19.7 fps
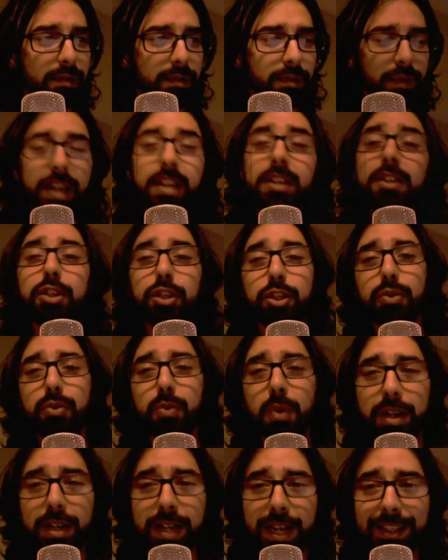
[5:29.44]

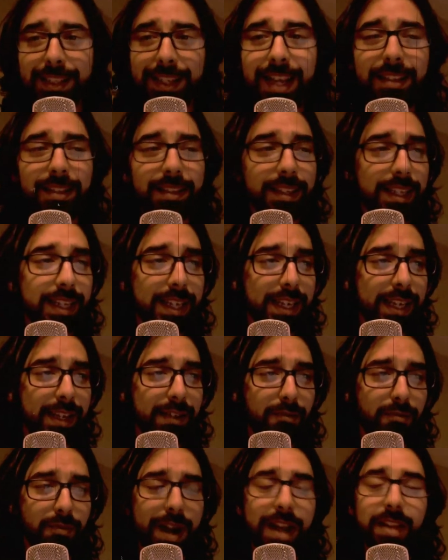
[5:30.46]
into a necessity
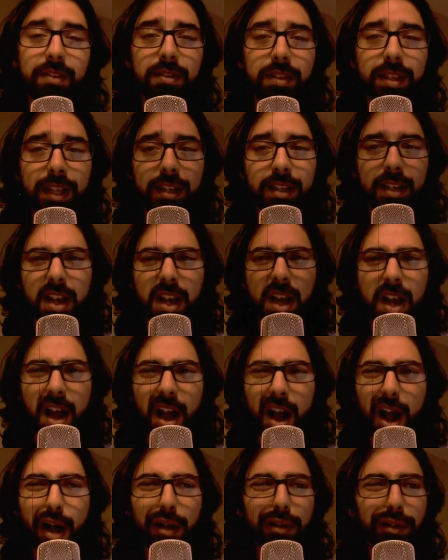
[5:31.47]
rather than
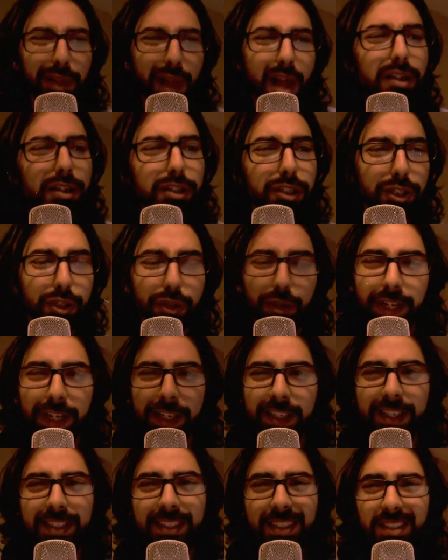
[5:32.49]
a luxury,
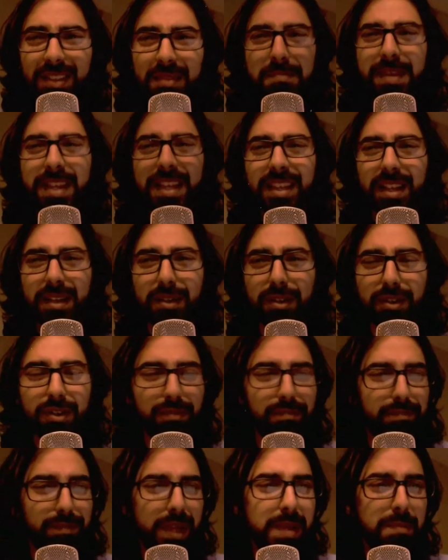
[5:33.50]
that doesn't mean that
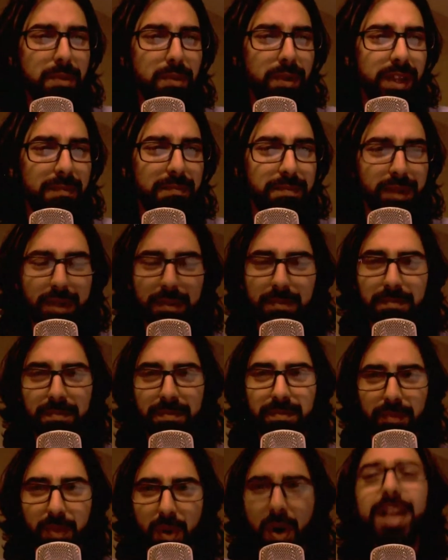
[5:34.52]
people can put a
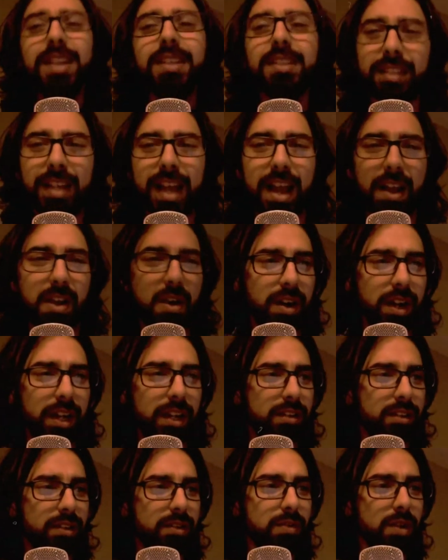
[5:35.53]
price tag on
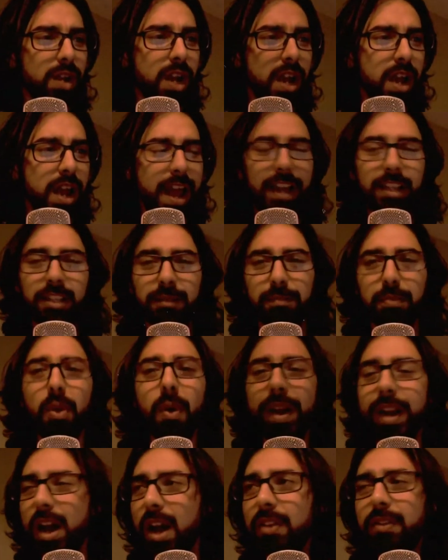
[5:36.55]
it to
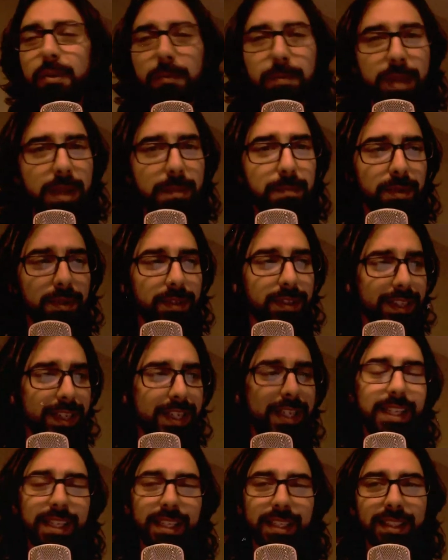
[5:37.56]
exploit other people's
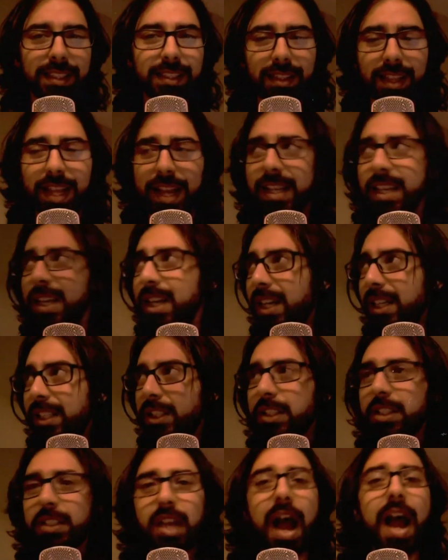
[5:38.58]
needs, like
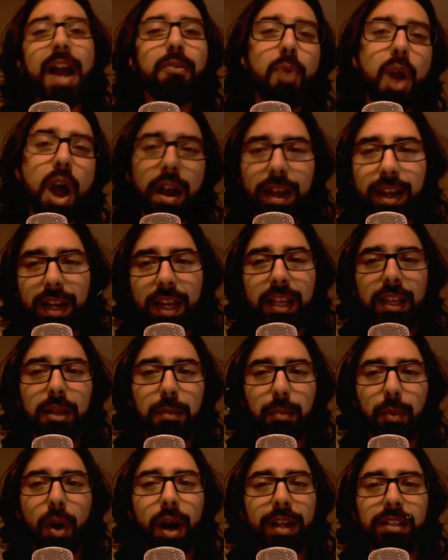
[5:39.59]
skyrocketing the
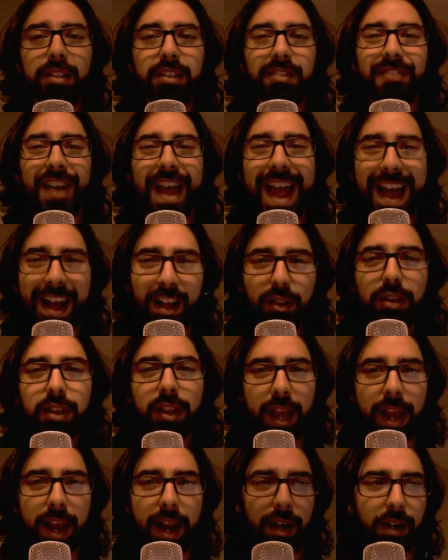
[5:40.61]
price of
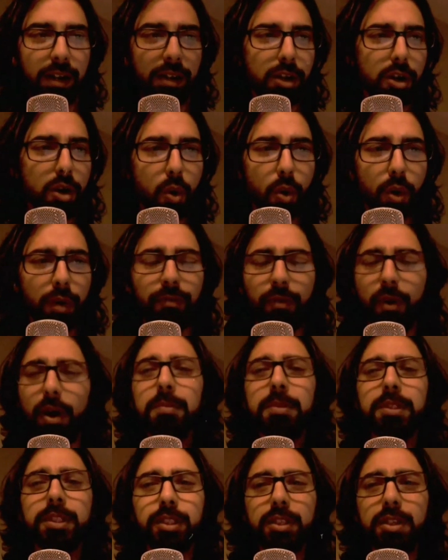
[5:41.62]
healthcare or
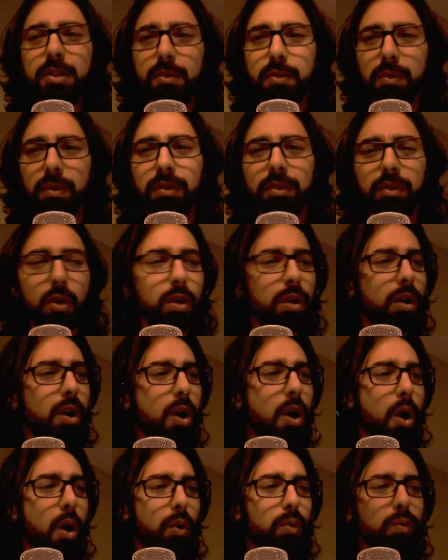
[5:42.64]
pharmaceuticals, or,
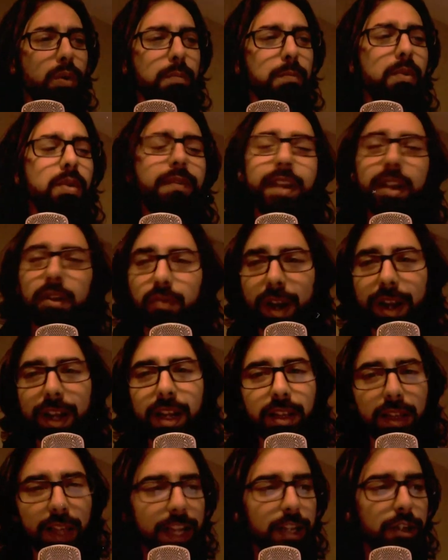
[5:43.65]
or removing
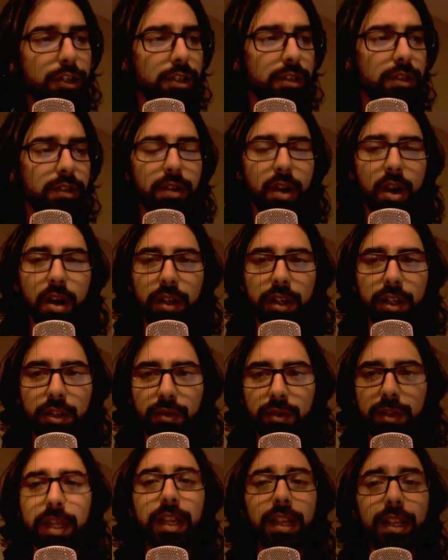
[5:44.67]
regulations on a
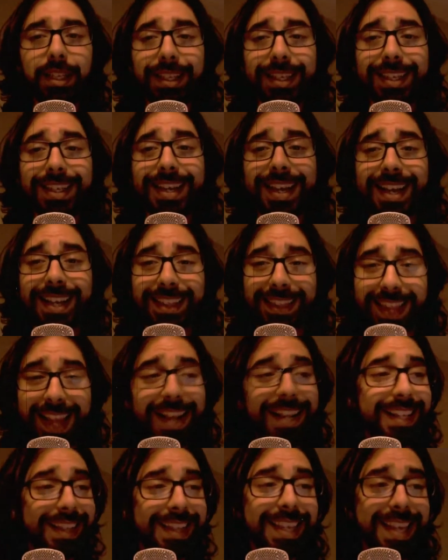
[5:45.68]
utility
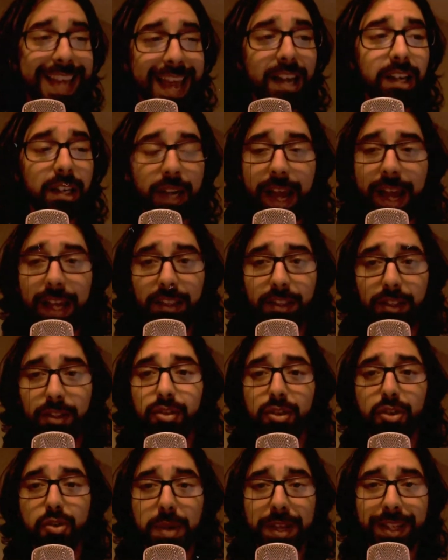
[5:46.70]
like the internet so
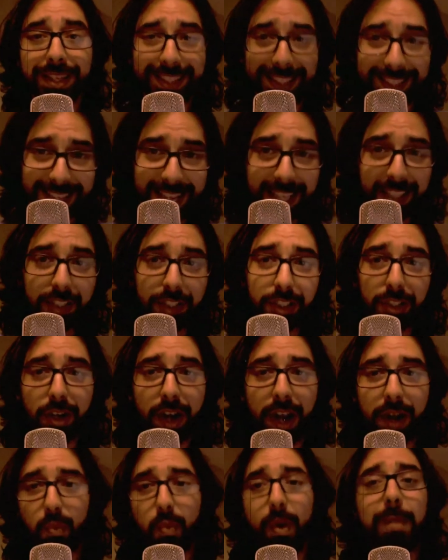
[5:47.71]
you can censor
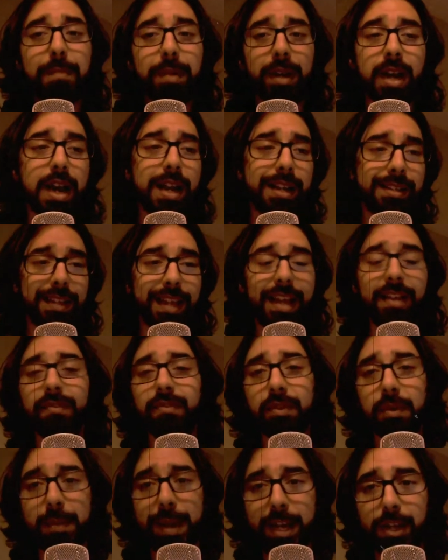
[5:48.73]
and weaponize
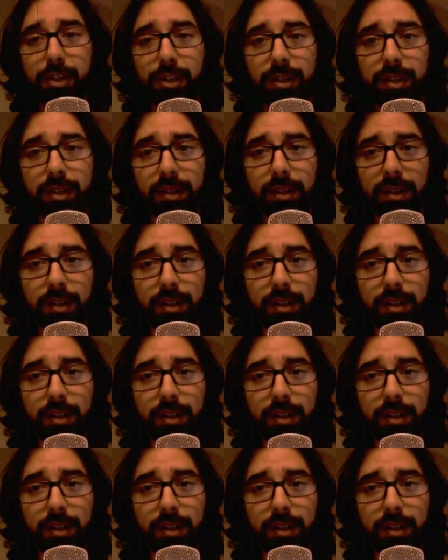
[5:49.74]
information.